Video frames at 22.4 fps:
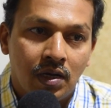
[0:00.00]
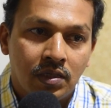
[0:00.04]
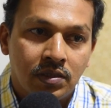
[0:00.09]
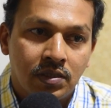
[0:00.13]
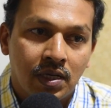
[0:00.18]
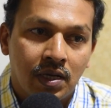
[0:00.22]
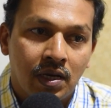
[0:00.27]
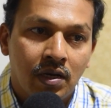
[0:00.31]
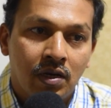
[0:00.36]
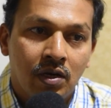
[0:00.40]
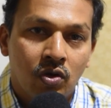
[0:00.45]

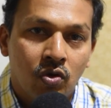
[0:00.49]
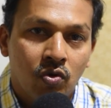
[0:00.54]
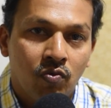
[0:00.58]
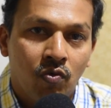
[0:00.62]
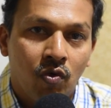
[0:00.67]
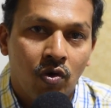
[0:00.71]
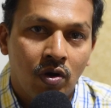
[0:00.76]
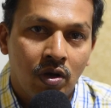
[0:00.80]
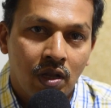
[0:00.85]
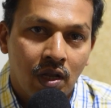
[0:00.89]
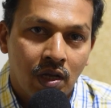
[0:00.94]
secondary to
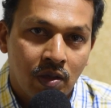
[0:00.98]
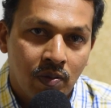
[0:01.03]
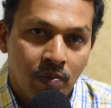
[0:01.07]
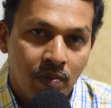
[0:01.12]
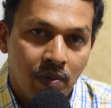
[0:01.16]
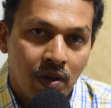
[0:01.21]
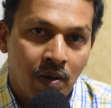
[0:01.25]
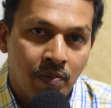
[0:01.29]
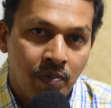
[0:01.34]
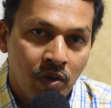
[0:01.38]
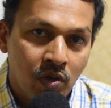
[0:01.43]
vocal
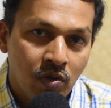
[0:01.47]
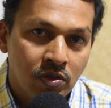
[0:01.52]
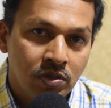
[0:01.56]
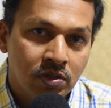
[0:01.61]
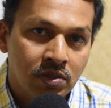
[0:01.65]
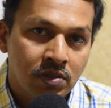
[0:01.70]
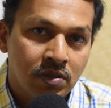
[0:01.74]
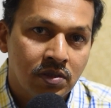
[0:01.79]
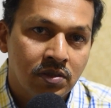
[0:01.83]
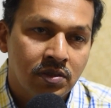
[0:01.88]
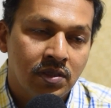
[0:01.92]

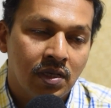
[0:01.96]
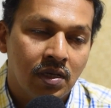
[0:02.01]
abuse,